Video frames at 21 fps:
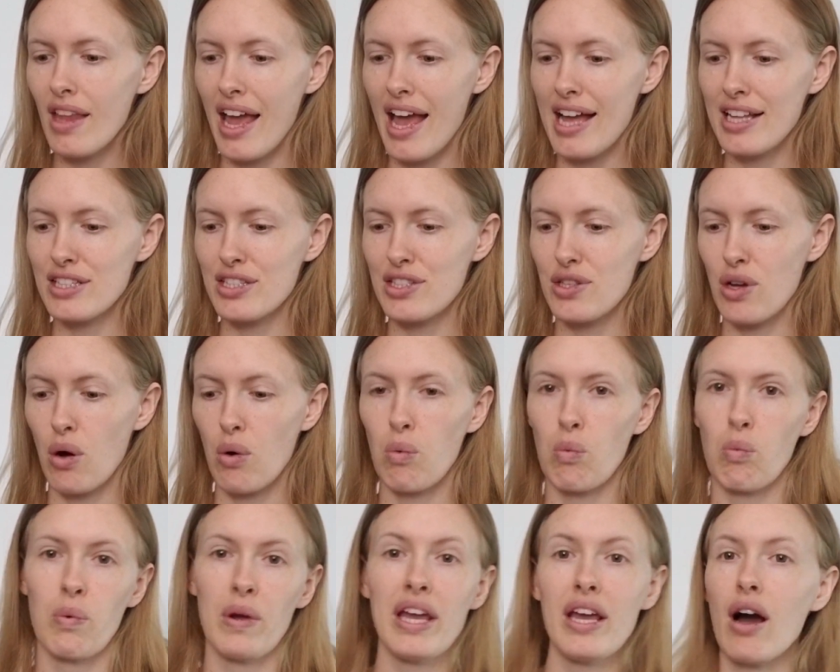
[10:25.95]
And so
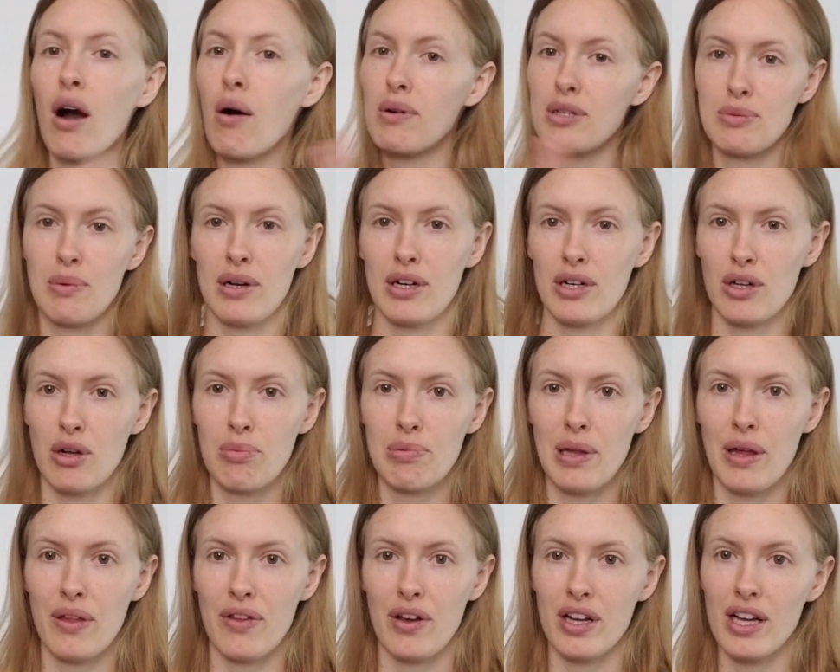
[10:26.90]
we always wanted to go
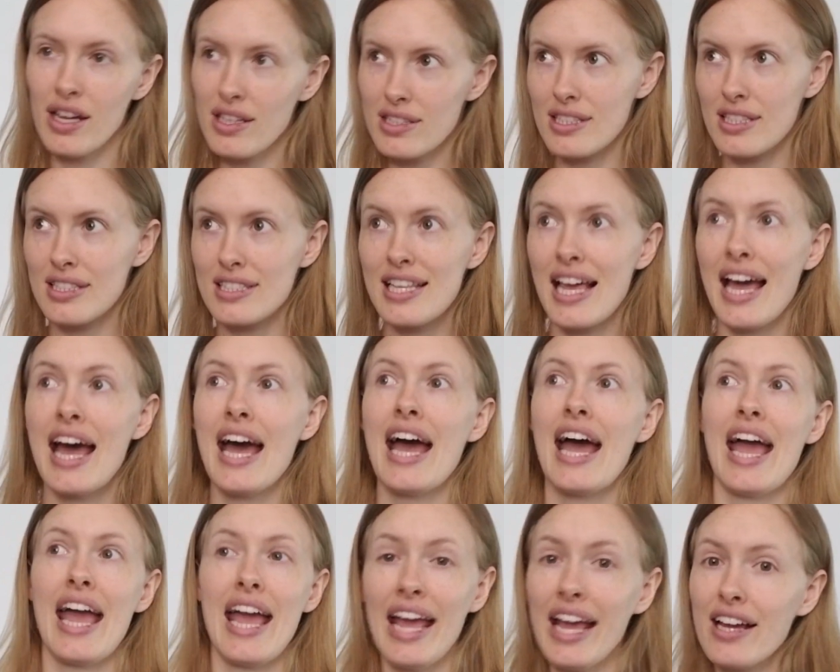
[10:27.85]
play with our cousins,
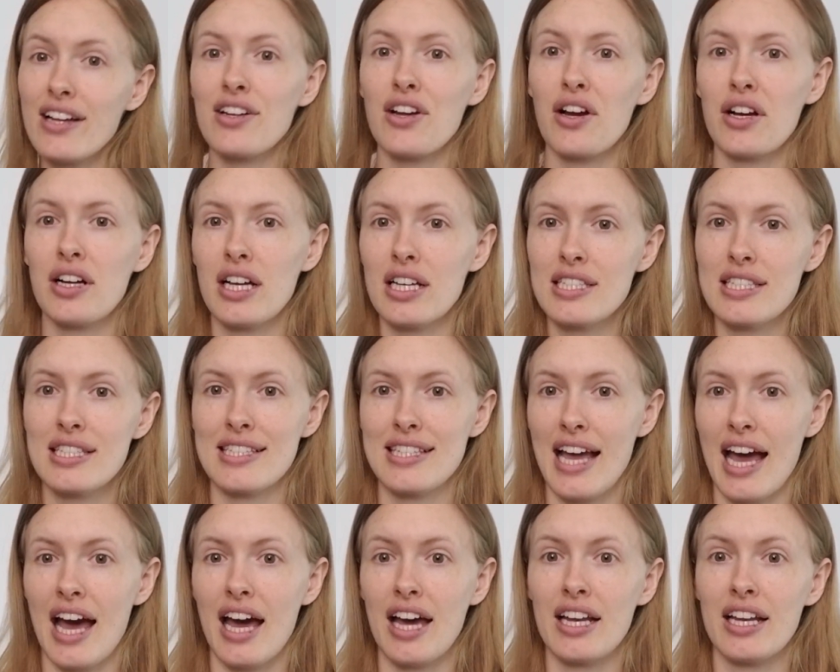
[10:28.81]
and our cousins
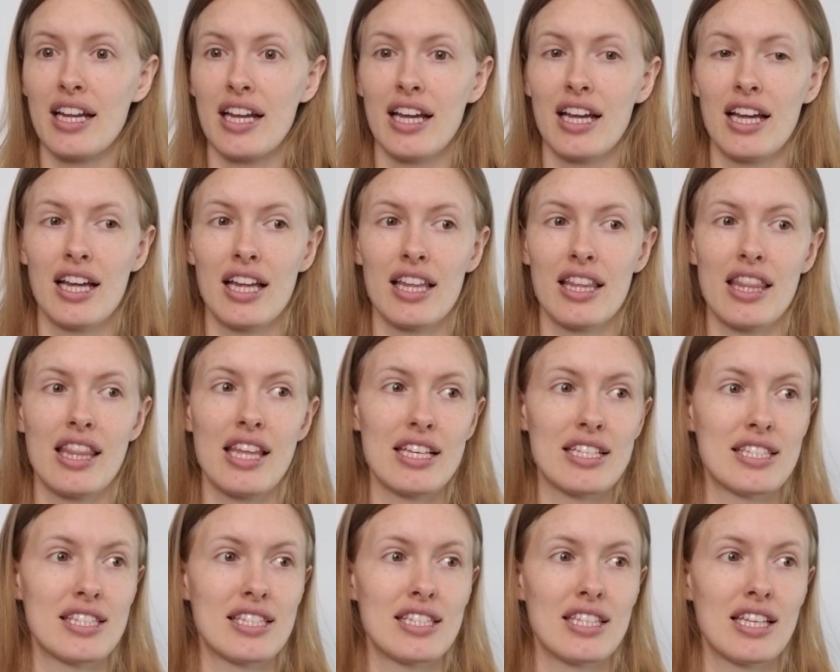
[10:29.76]
had this